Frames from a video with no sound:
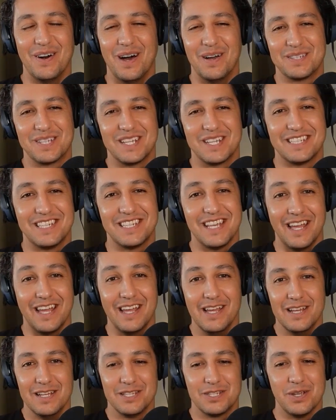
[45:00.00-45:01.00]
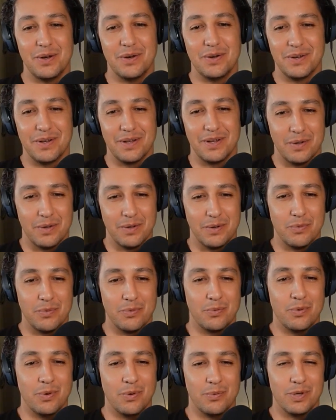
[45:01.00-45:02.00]
I was going to say, so
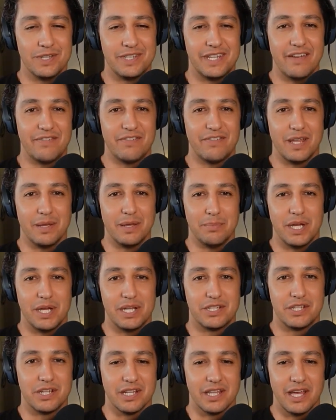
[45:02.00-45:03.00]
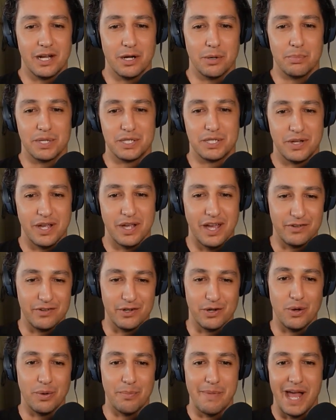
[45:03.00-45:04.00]
we'll definitely pitch it later, but you have your
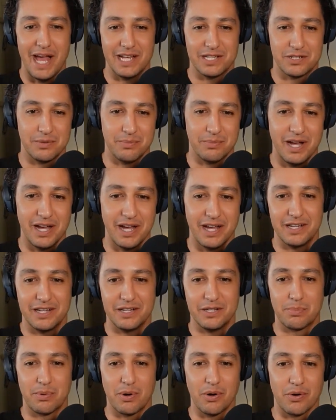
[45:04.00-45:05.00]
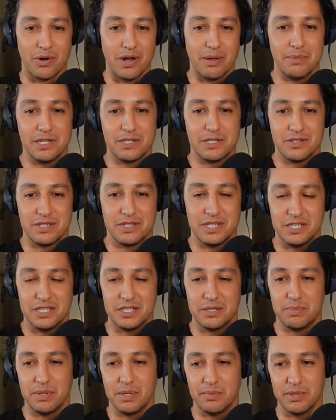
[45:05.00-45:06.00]
whole mastermind and your program that you're
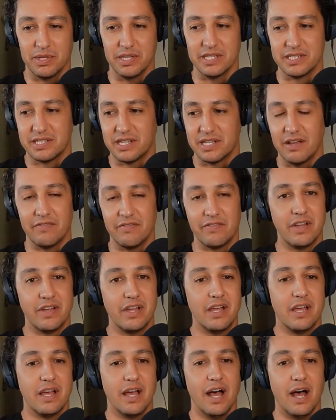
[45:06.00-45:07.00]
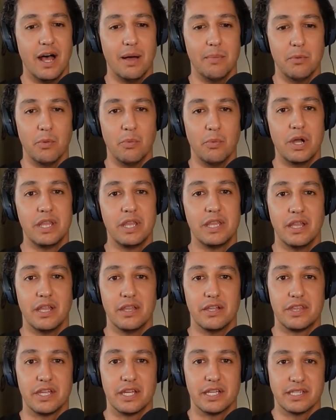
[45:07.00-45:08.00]
teaching people this stuff. One of the
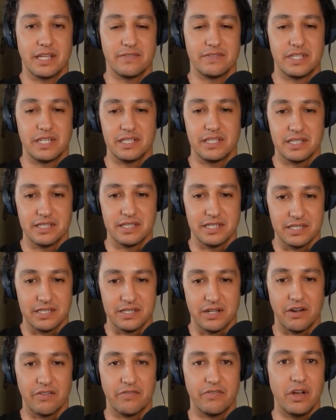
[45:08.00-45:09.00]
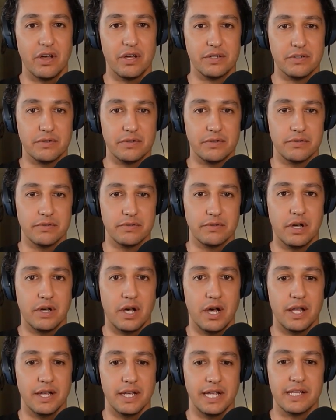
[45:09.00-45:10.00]
other things I've seen since I started following you
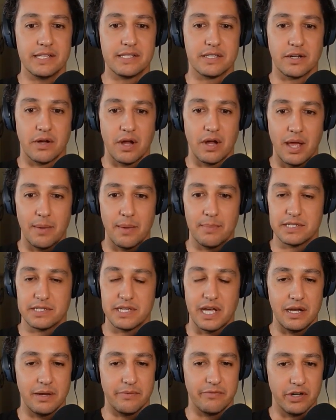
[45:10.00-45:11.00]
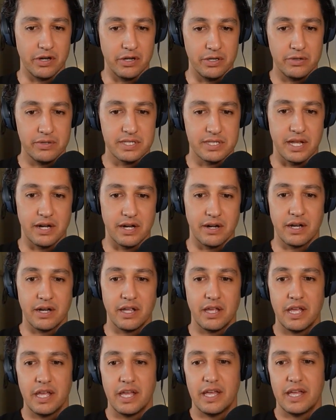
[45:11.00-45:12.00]
on Instagram and signed up for your newsletter
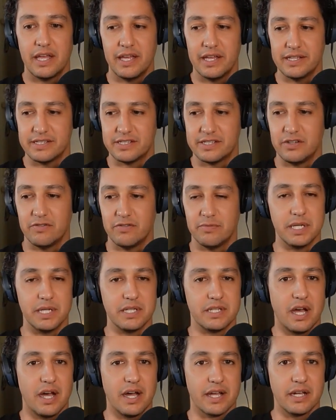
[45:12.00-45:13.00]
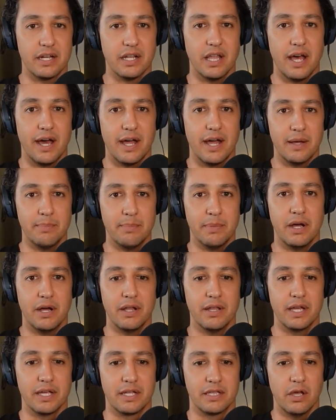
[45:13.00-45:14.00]
is you've been talking a lot
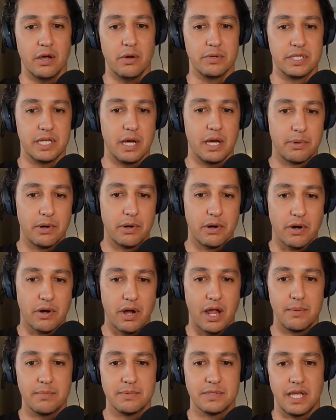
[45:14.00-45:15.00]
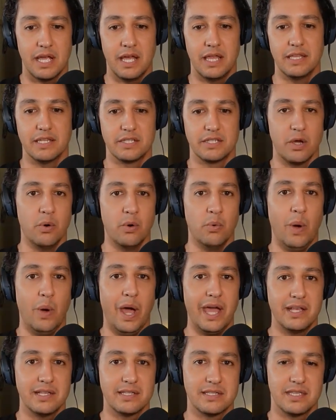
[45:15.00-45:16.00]
about like the hotel programs and this
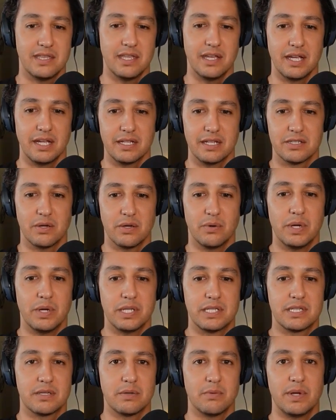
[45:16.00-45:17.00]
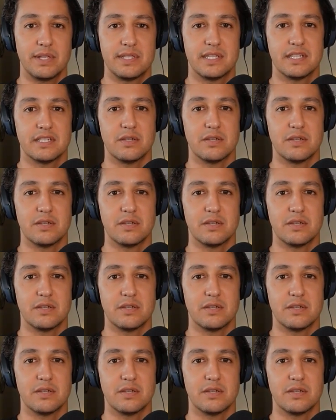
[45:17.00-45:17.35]
Aways thing. So what's this